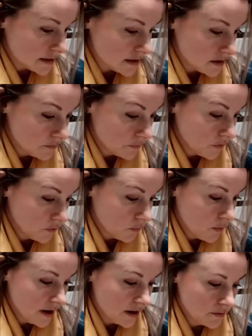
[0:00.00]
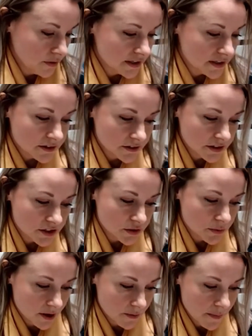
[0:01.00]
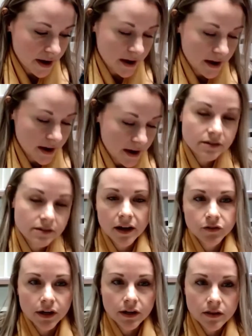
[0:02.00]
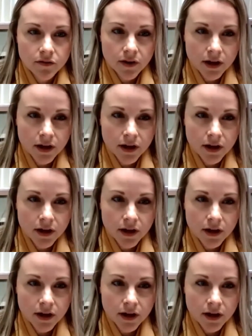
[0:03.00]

see, why do I still need to wear a mask after I get the